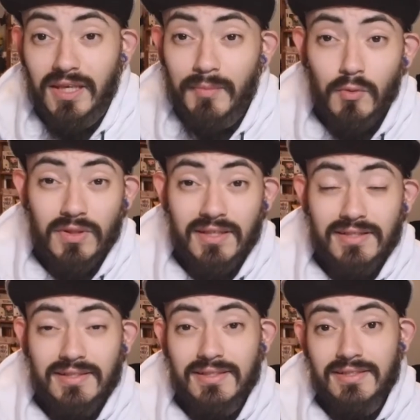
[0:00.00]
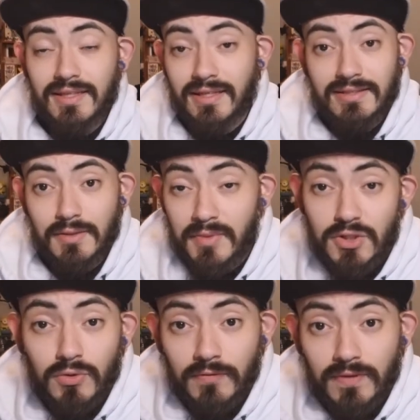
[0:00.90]
the gimmick with these is that it's a
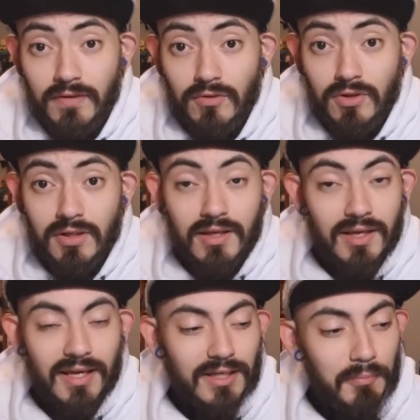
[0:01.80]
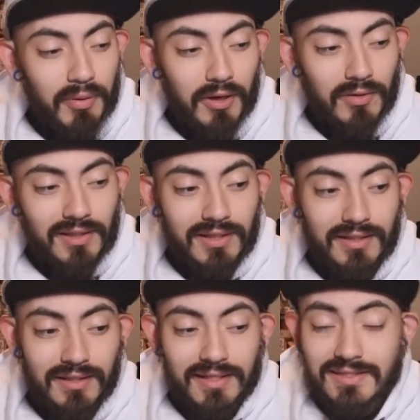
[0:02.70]
mystery flavor and
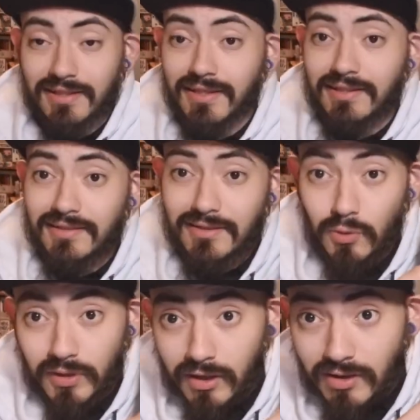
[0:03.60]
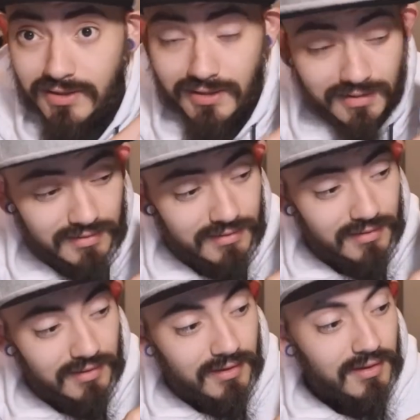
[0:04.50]
apparently it's linked to a
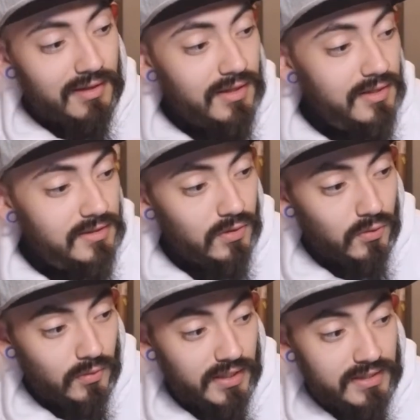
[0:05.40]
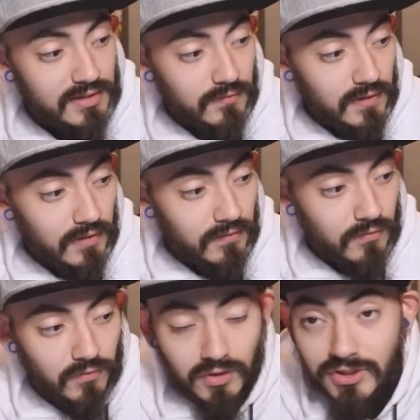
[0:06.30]
contest. So guess the
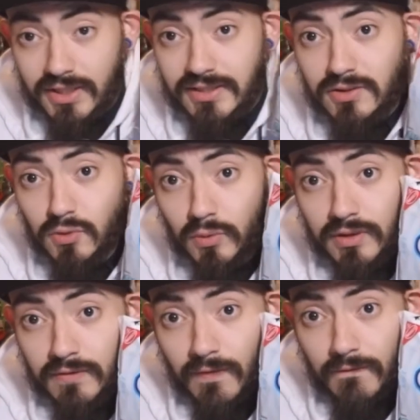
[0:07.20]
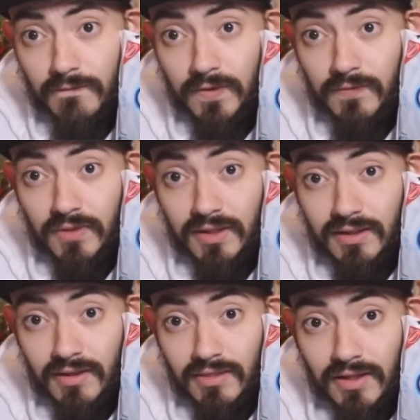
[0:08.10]
flavor for a chance to win
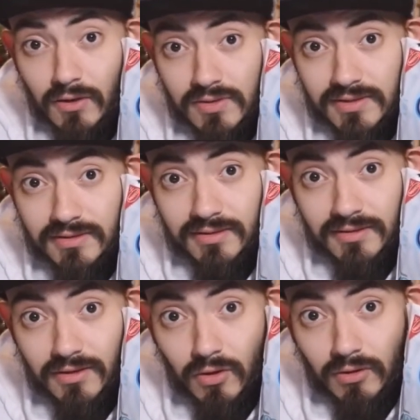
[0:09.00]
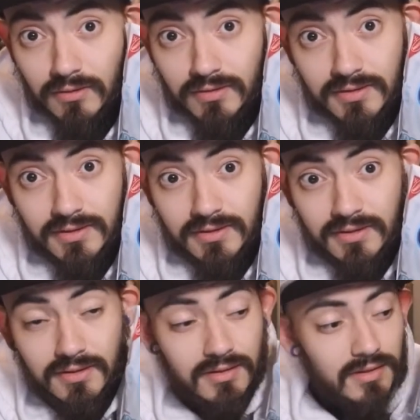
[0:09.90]
$50,000.
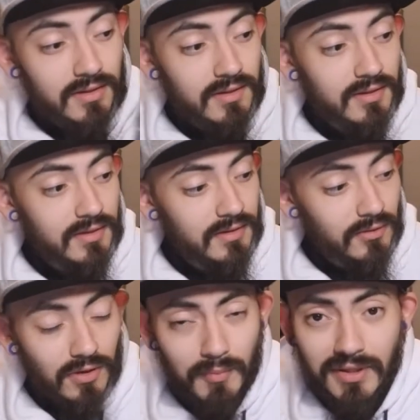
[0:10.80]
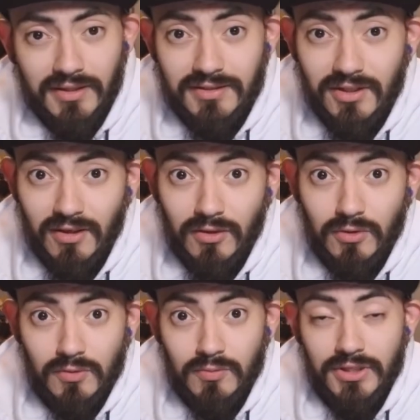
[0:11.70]
You know how many
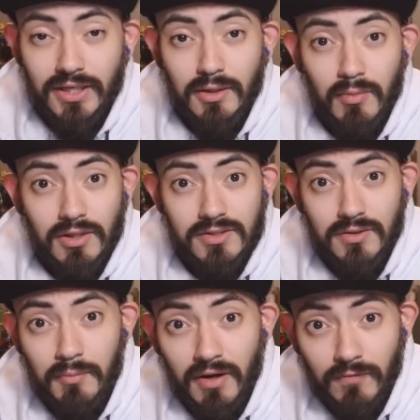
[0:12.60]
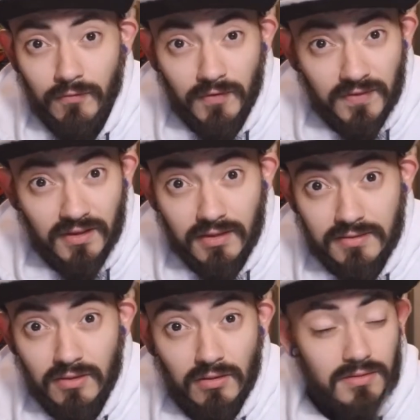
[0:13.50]
tacos from Jack in the Box you can buy for
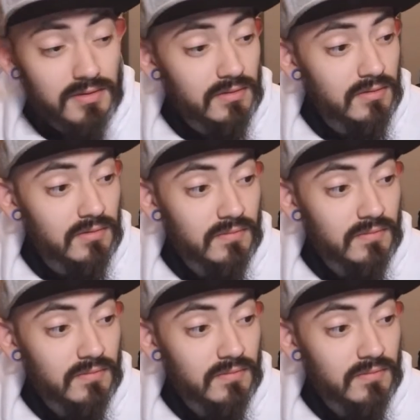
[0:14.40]
$50,000?